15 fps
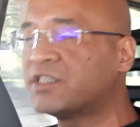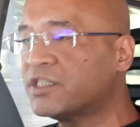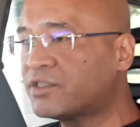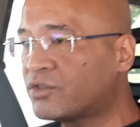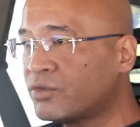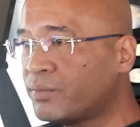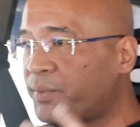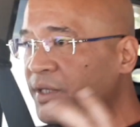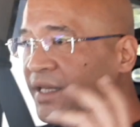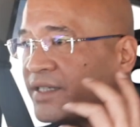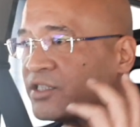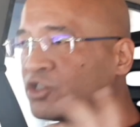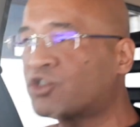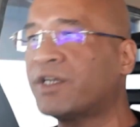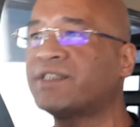Just to be
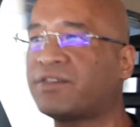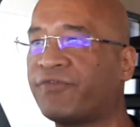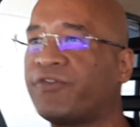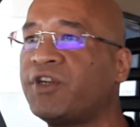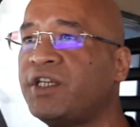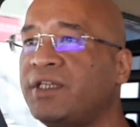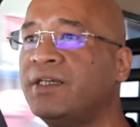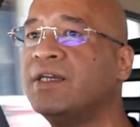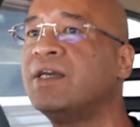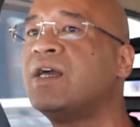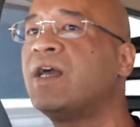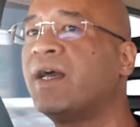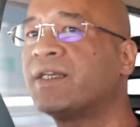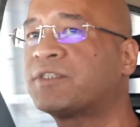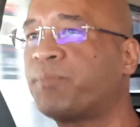as stress-free
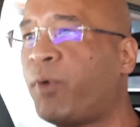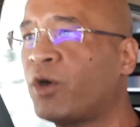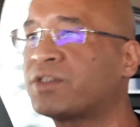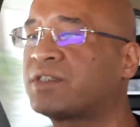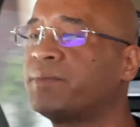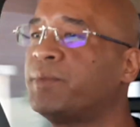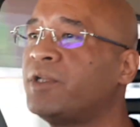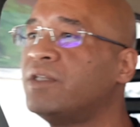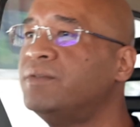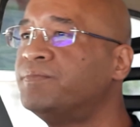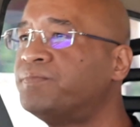as possible.